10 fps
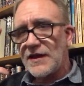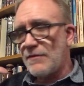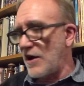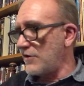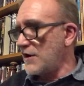
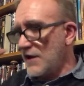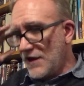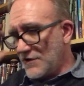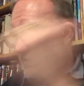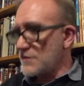about,
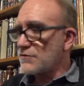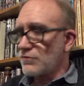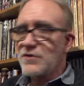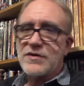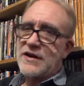he just
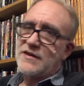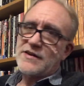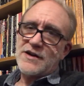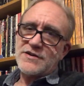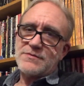threw it into the
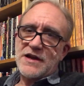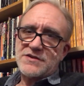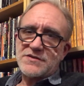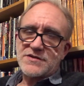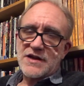Dungeon
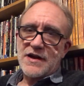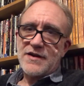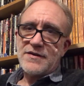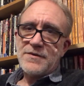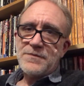Master's
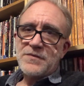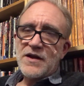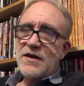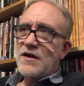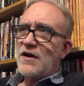Guide.
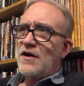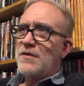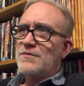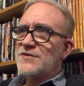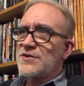
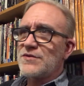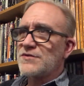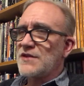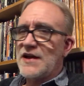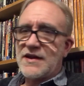So
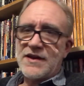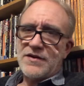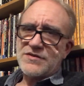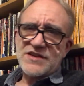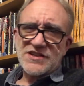there's like,
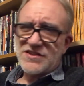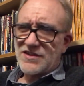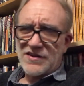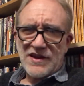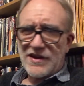sections
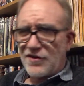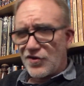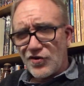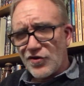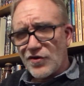on like
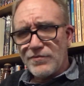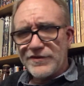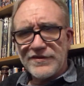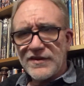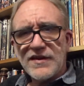
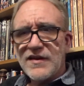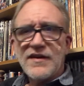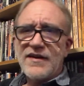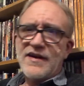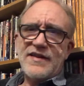herbs
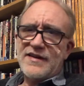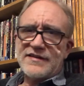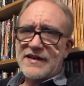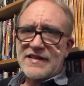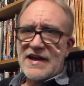and
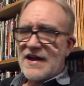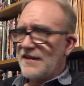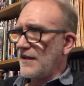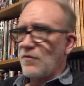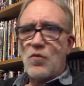things like
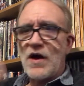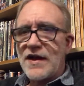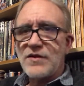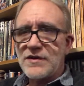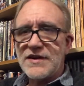that, like why
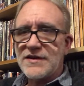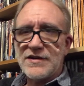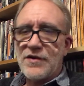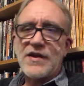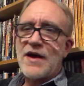you would need to
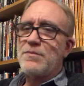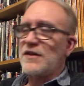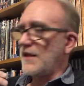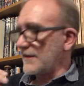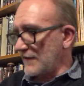know that,
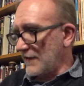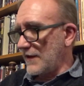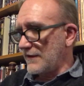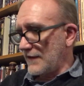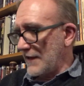but like
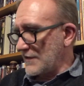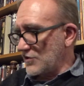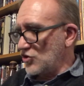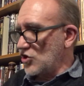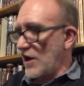suddenly it's like this
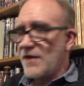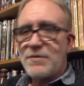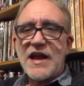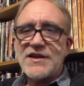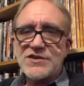giant
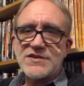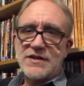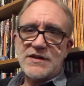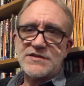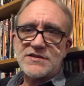pages
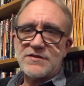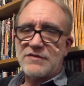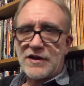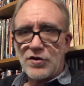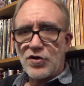lists of
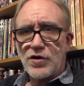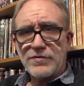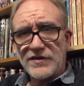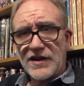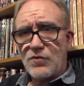like
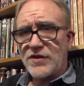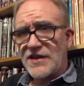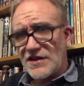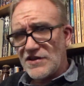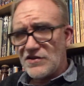herbs and like what
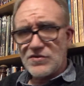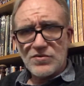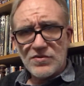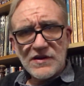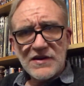they
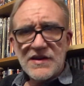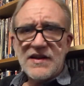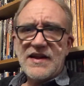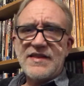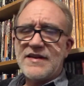do
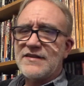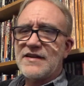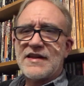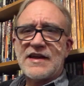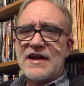and things
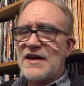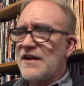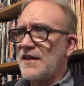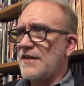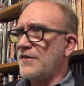like that.
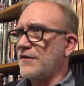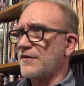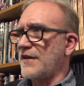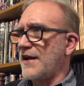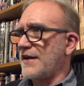And then there's
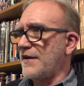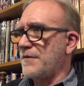like